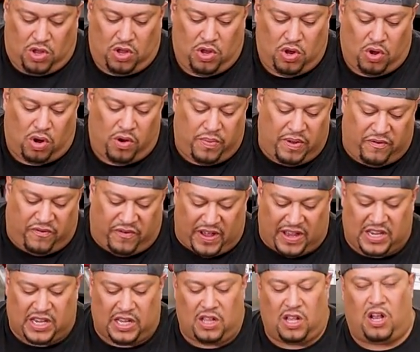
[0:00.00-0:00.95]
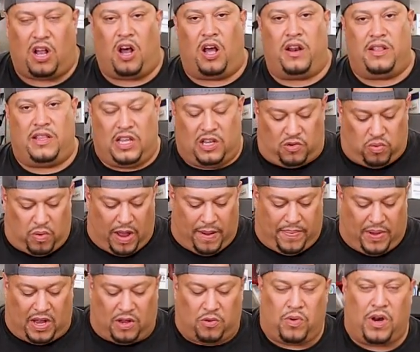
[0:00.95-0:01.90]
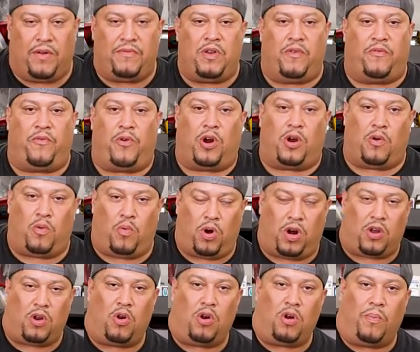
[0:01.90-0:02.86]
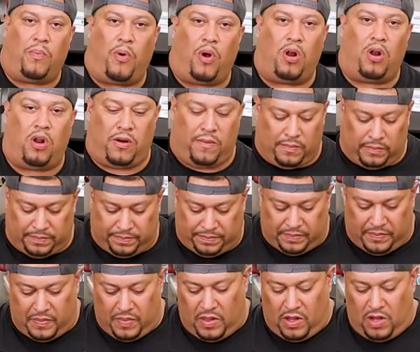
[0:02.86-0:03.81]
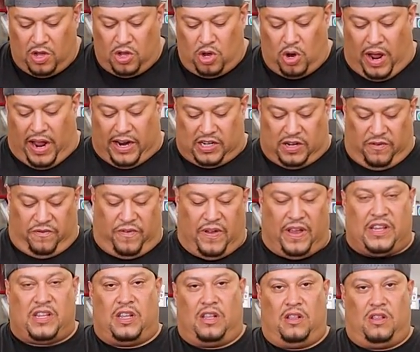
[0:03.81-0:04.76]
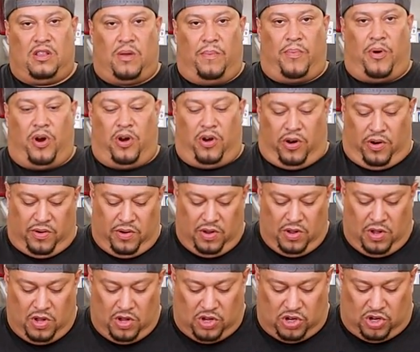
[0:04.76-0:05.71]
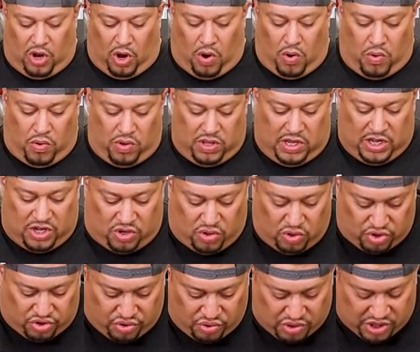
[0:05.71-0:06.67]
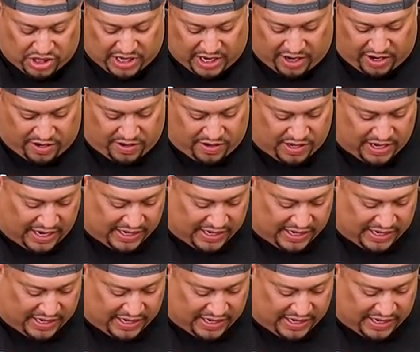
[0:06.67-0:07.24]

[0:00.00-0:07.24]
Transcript: you're gonna be facing the gun this way because whenever you're working on a boiler, you're actually facing the burner. So there's two screws here. You